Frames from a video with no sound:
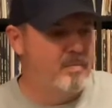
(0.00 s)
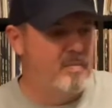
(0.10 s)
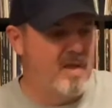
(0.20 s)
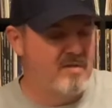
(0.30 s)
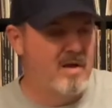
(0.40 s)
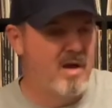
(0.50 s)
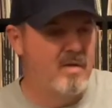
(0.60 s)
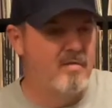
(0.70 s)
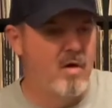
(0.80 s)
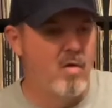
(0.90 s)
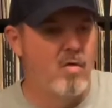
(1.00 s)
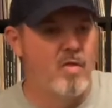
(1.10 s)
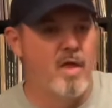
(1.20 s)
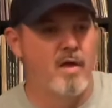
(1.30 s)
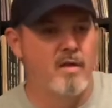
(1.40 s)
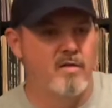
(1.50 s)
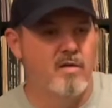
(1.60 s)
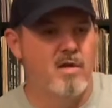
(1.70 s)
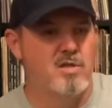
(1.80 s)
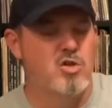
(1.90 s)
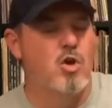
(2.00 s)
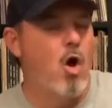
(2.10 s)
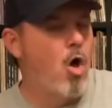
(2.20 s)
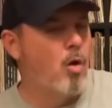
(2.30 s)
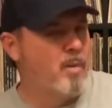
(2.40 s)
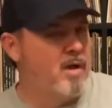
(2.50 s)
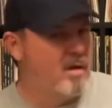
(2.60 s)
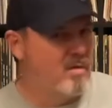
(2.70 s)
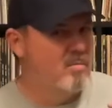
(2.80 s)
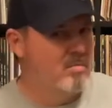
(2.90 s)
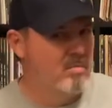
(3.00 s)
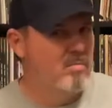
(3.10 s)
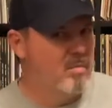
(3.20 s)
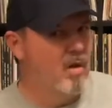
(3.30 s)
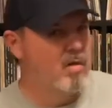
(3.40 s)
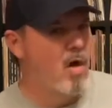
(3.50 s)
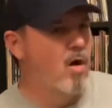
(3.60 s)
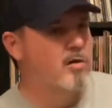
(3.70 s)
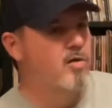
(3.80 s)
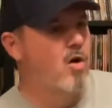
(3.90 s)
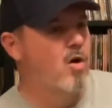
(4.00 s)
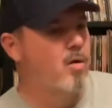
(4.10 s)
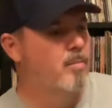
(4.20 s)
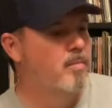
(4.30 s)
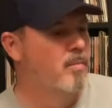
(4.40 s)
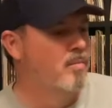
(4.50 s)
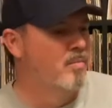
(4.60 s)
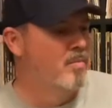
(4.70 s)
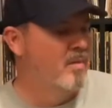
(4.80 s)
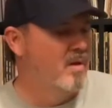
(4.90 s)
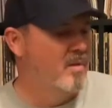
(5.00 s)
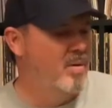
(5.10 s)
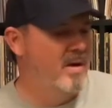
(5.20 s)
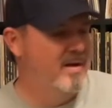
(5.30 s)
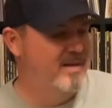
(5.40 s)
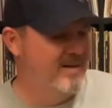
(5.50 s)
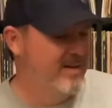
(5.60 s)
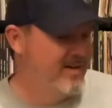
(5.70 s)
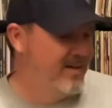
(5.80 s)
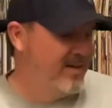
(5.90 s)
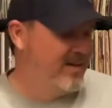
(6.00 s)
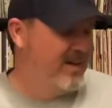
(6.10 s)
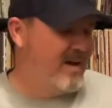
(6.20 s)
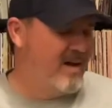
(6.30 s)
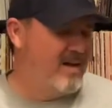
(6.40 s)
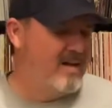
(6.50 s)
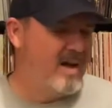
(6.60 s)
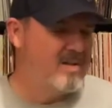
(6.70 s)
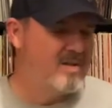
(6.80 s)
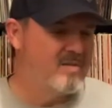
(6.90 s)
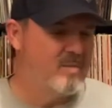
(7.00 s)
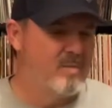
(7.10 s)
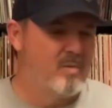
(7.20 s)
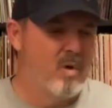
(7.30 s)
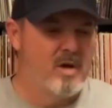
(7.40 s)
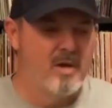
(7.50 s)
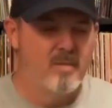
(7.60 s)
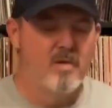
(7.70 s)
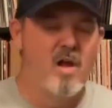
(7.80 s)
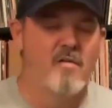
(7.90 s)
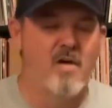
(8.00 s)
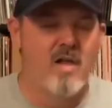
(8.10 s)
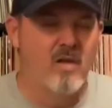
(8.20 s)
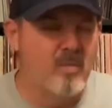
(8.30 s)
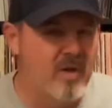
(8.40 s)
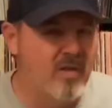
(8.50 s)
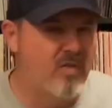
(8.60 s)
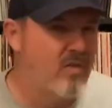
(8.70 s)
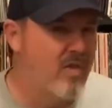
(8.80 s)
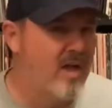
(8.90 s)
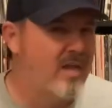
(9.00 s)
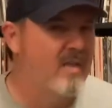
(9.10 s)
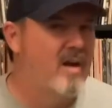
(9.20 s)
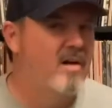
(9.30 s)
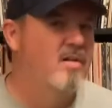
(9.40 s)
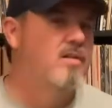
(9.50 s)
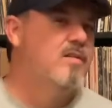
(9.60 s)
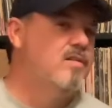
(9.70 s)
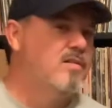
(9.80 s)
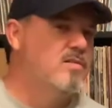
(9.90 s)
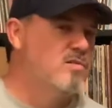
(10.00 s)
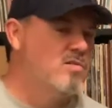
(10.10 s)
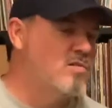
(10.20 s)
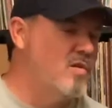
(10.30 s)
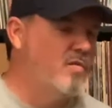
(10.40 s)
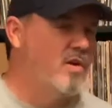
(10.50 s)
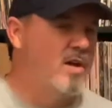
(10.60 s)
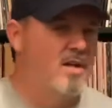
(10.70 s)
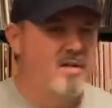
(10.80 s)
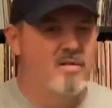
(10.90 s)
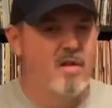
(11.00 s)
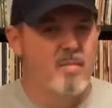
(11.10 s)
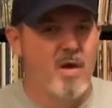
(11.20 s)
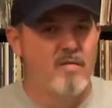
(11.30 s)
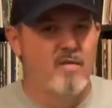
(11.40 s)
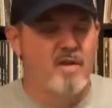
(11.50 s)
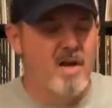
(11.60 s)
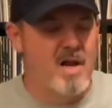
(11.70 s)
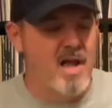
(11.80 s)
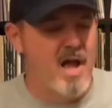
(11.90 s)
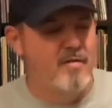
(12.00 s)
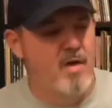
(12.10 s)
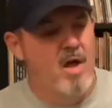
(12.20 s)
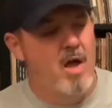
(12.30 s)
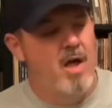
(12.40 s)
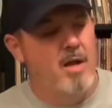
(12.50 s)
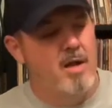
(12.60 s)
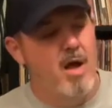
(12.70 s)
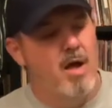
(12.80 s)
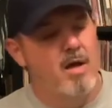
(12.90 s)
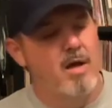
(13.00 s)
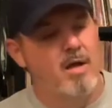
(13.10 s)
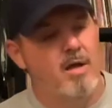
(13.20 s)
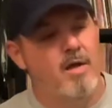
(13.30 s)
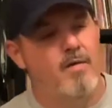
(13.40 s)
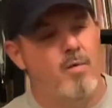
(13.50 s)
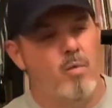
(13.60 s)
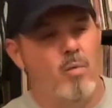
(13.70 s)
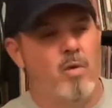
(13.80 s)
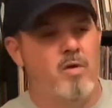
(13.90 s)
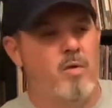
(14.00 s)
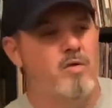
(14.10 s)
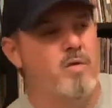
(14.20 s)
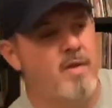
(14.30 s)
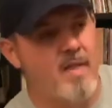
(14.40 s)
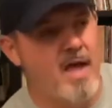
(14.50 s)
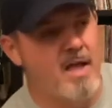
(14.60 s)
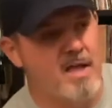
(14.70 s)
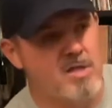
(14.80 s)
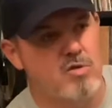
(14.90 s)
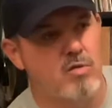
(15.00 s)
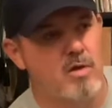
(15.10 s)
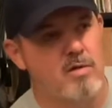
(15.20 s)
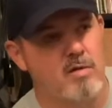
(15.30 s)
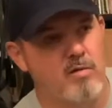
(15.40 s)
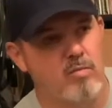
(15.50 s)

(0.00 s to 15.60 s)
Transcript: that's kind of the whole thing. It should all be long-term, but I just wanted to clarify a little bit, throw that in there. Don't forget, it's all about 59 and a half. And once you hit that age, you can